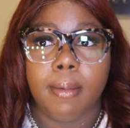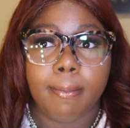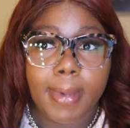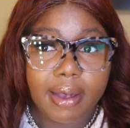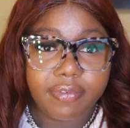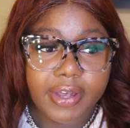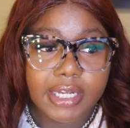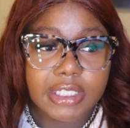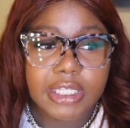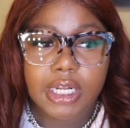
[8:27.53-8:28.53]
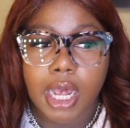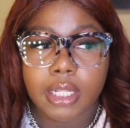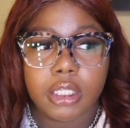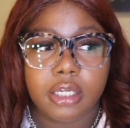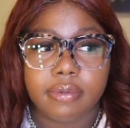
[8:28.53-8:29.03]
my face, and I
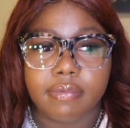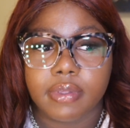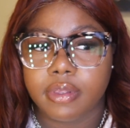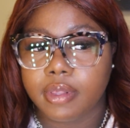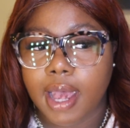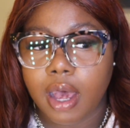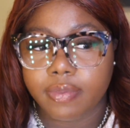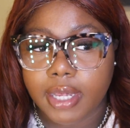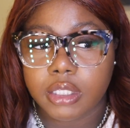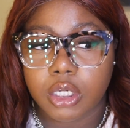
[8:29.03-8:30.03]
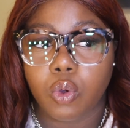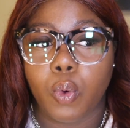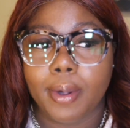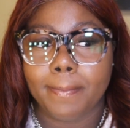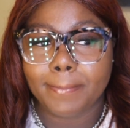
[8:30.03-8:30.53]
love how they look
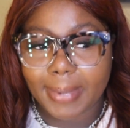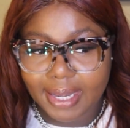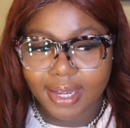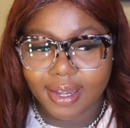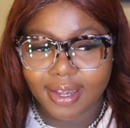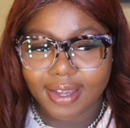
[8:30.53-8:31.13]
on me.